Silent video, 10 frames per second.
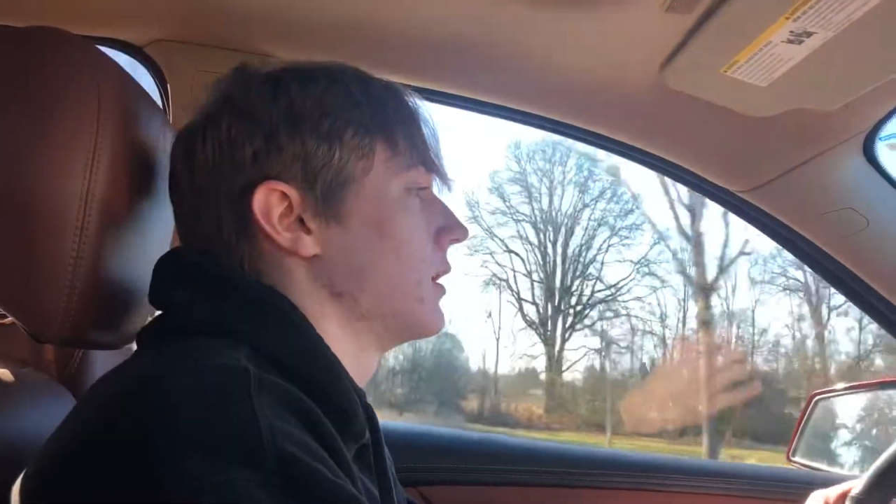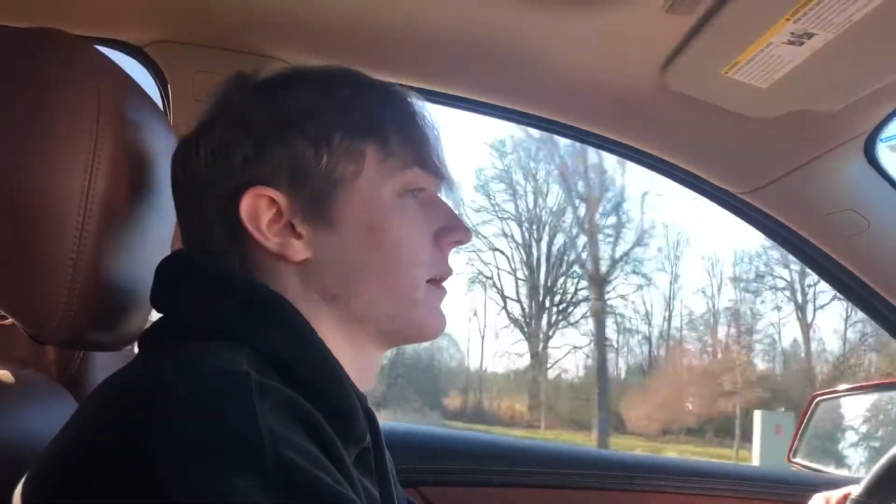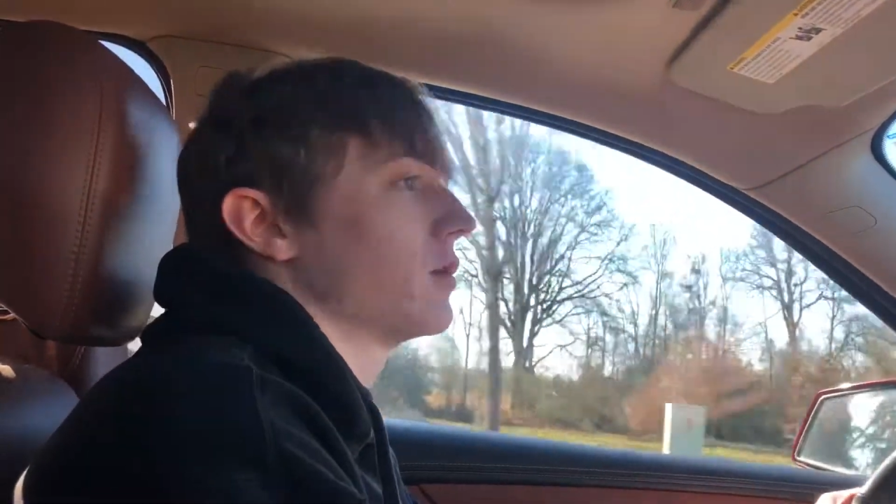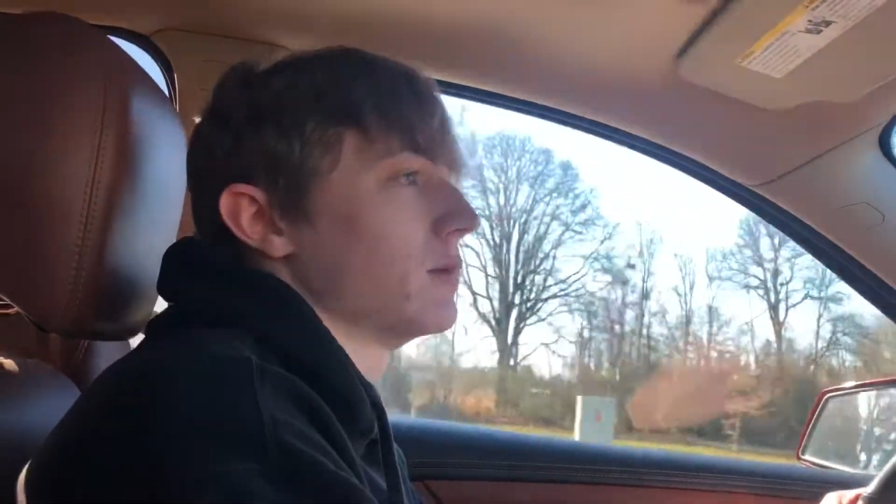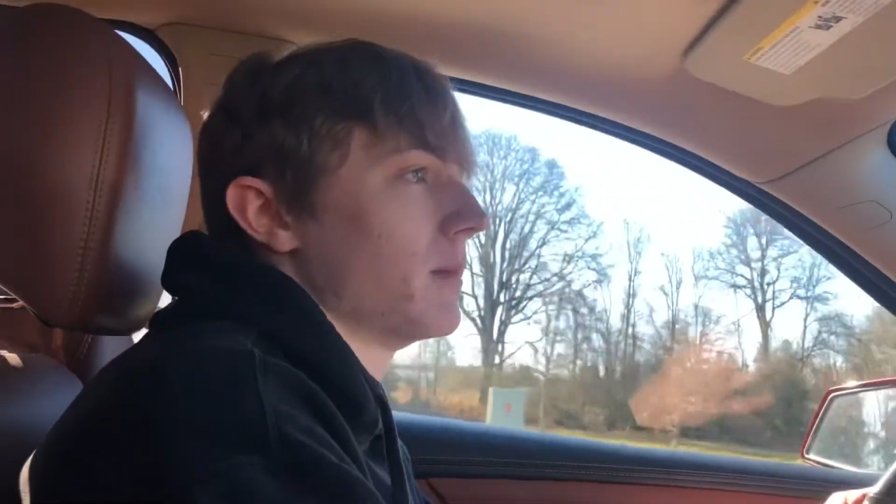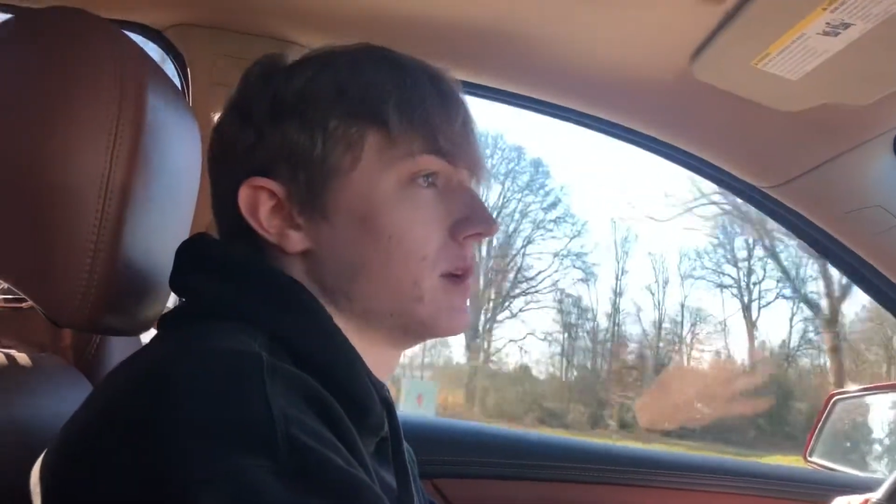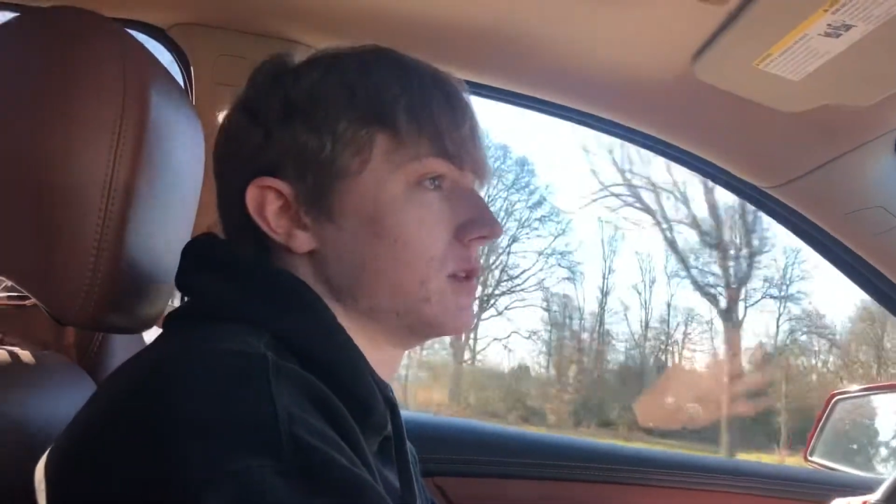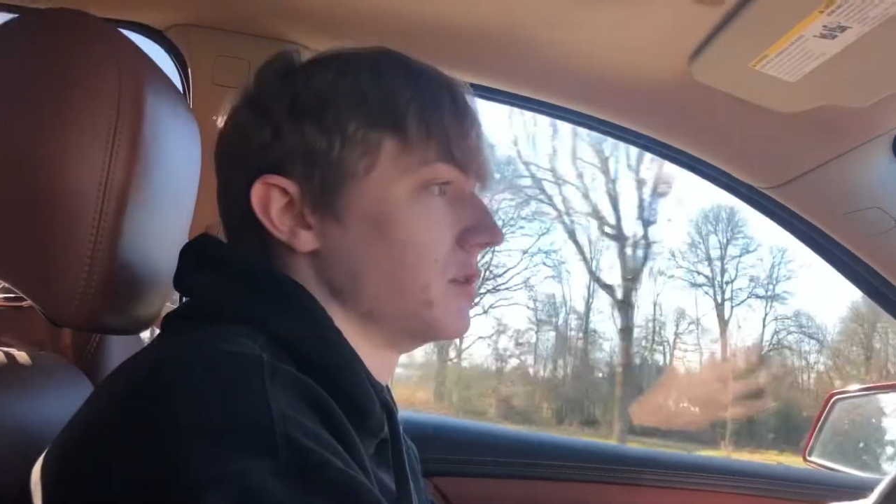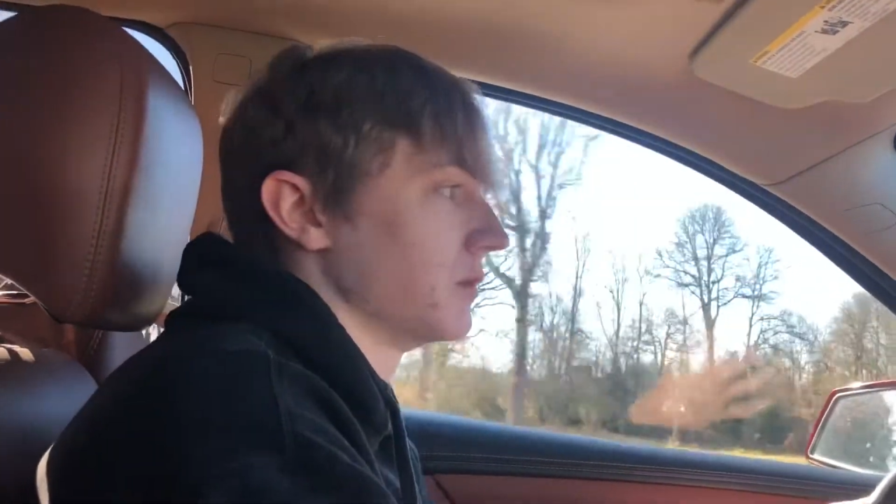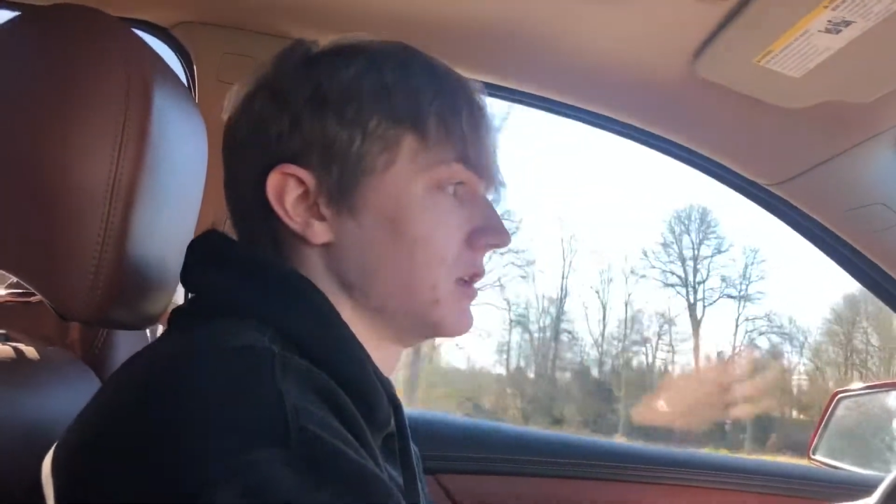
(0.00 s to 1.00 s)
couldn't
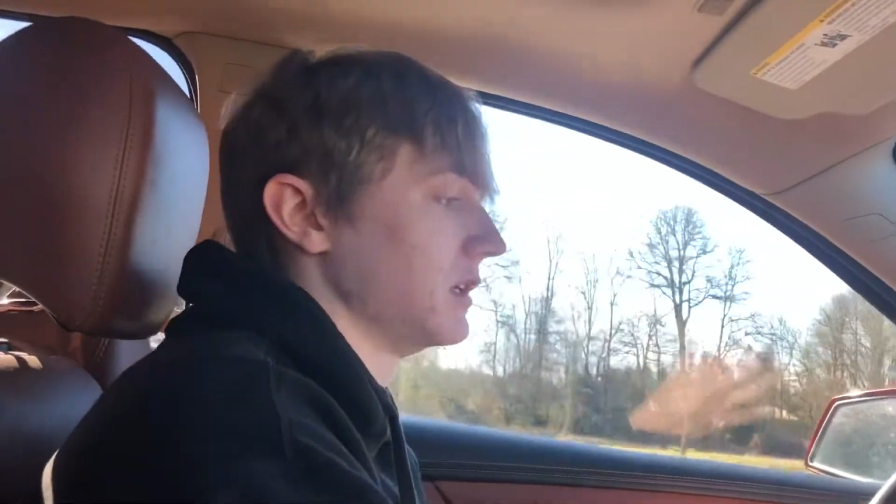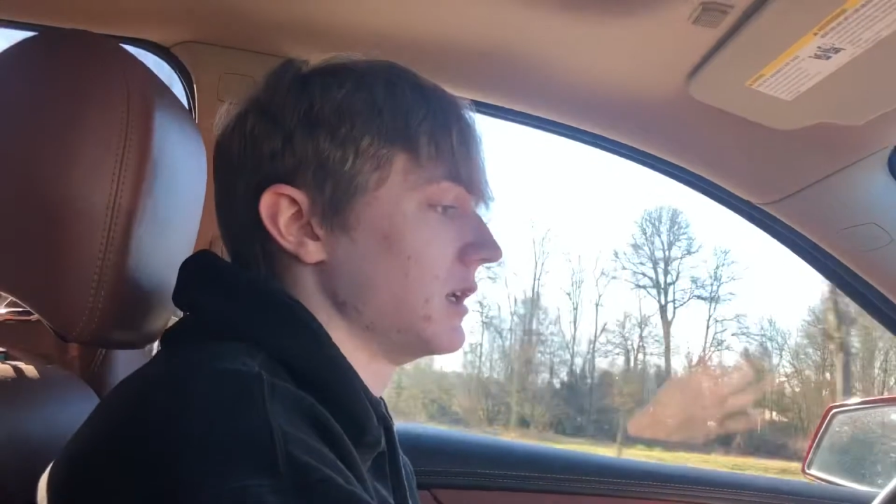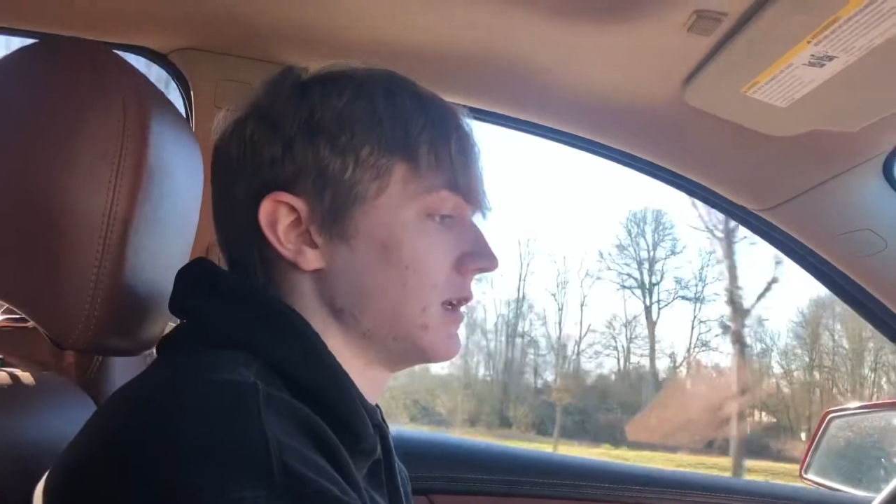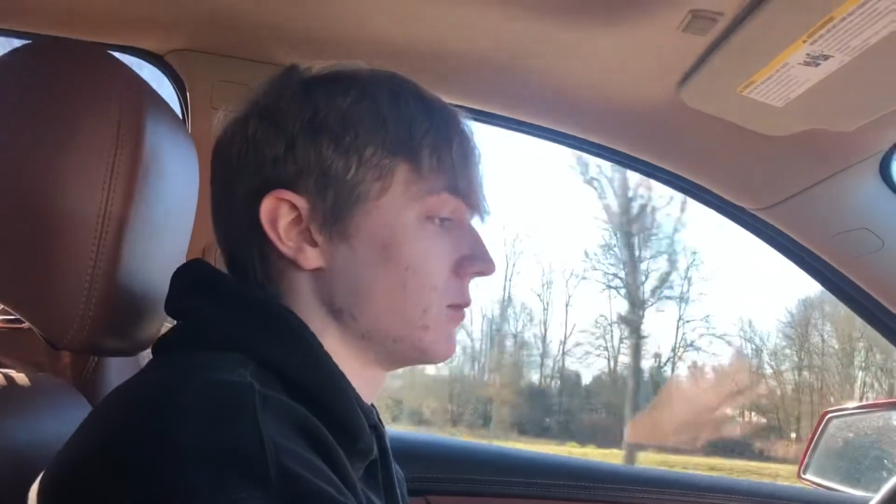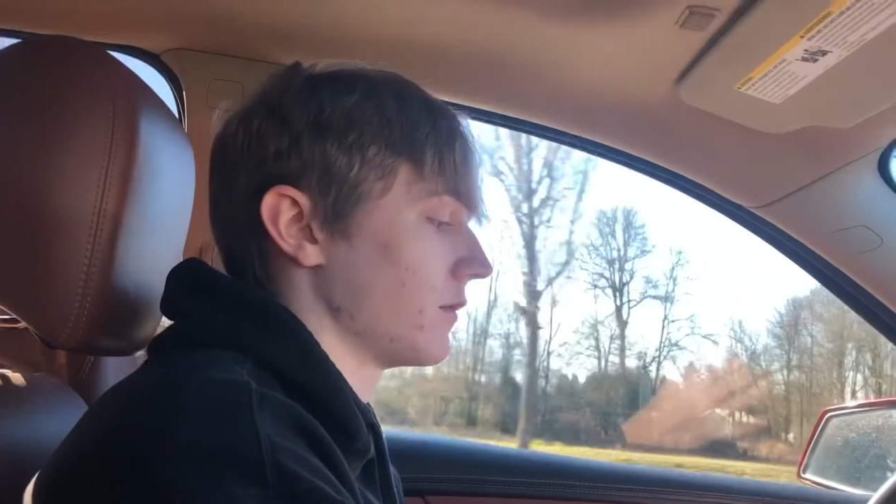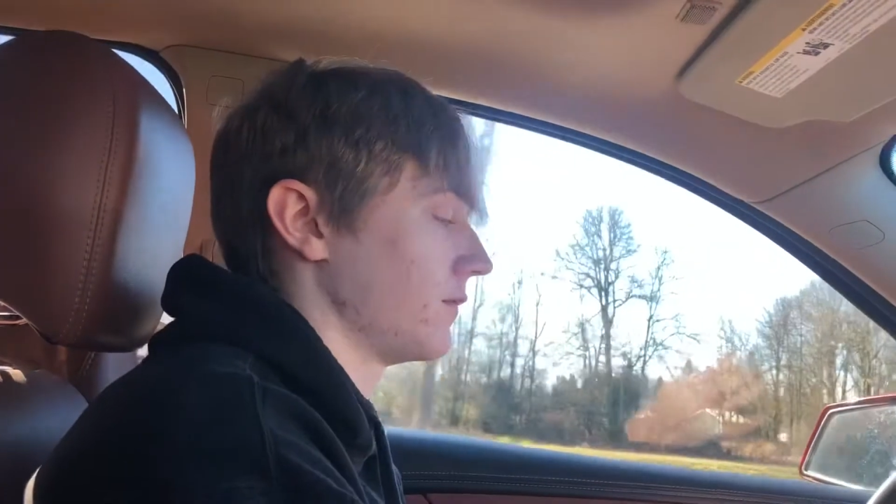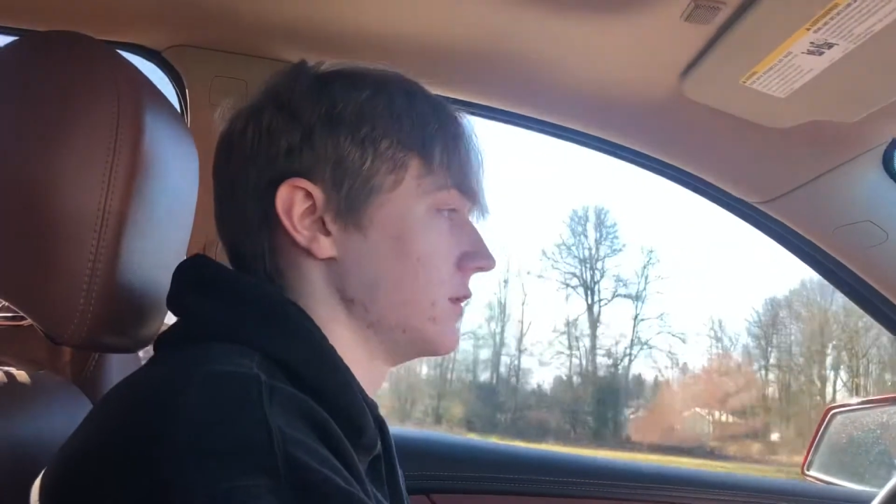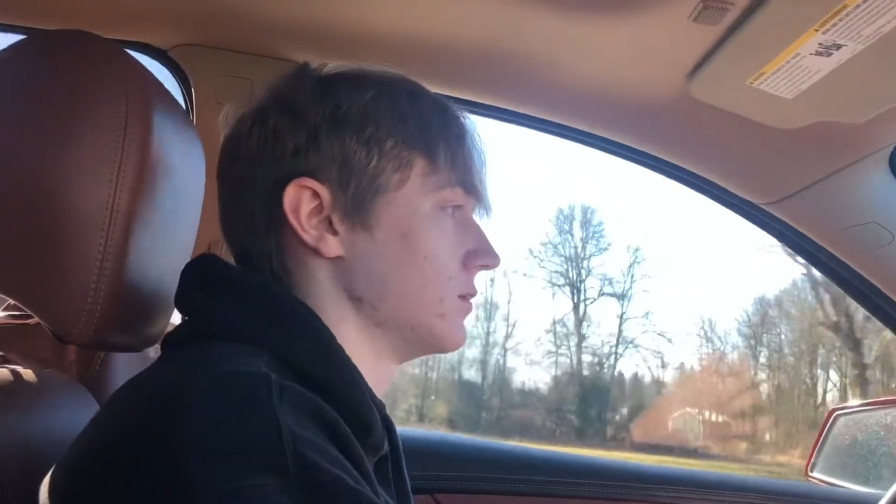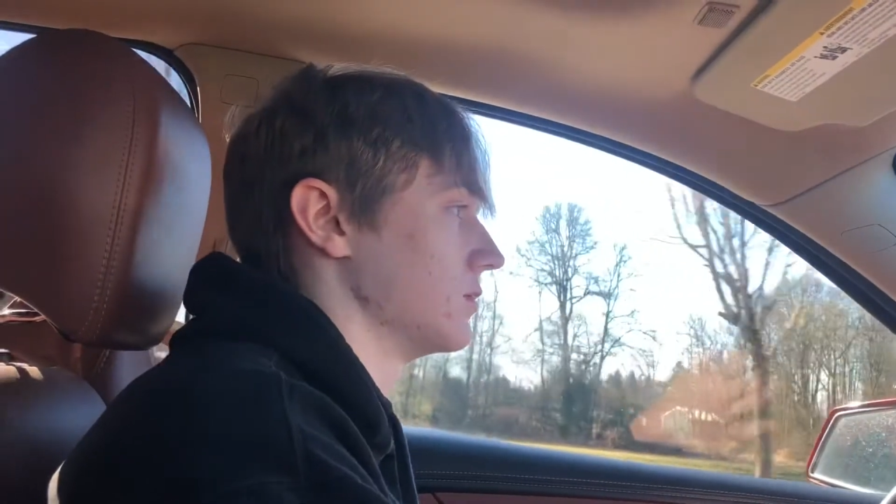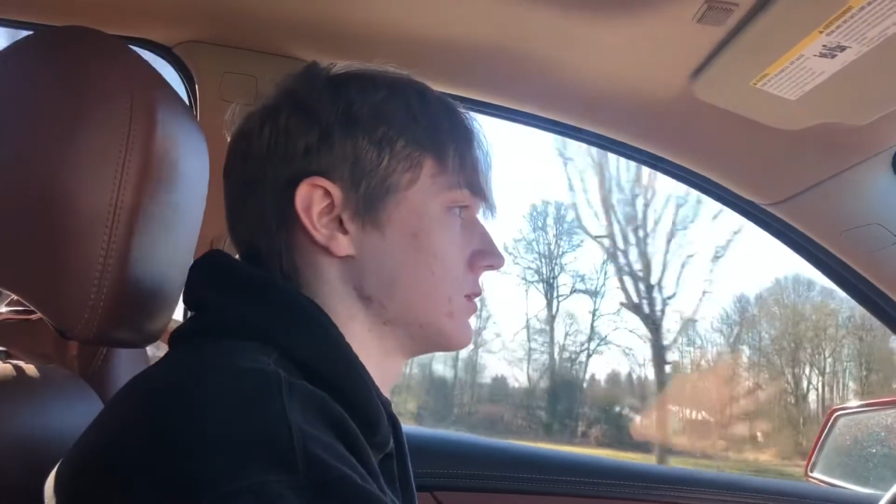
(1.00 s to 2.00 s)
imagine you really need any more
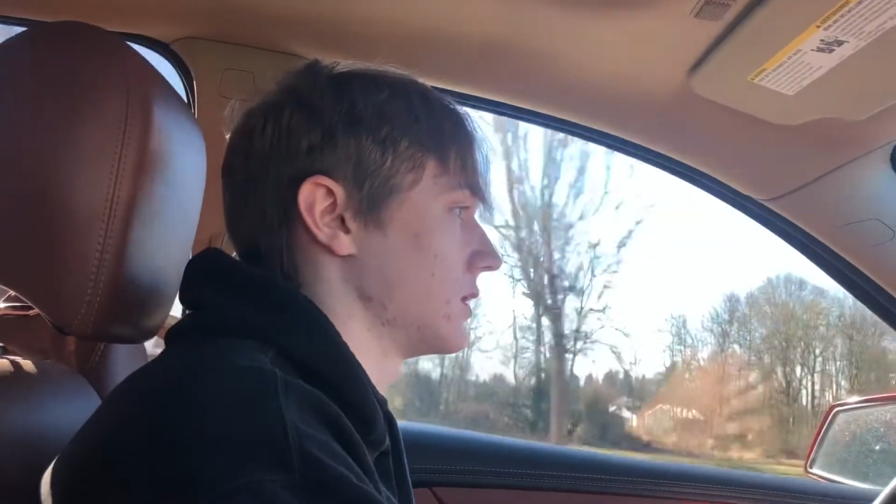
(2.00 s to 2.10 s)
features,